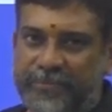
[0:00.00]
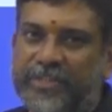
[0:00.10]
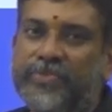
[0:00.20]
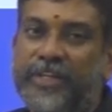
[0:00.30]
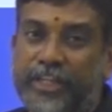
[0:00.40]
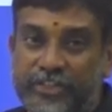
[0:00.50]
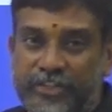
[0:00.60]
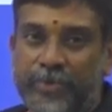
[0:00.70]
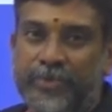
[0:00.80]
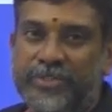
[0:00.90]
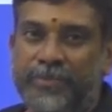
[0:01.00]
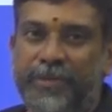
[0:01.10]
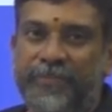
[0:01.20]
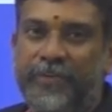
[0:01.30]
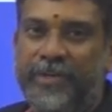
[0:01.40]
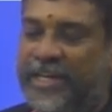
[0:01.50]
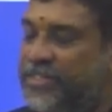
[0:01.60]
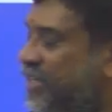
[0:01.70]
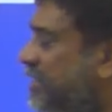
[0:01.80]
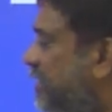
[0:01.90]
Which one is used before
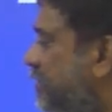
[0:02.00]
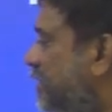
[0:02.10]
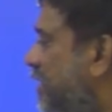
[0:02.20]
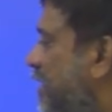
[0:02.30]
adjective?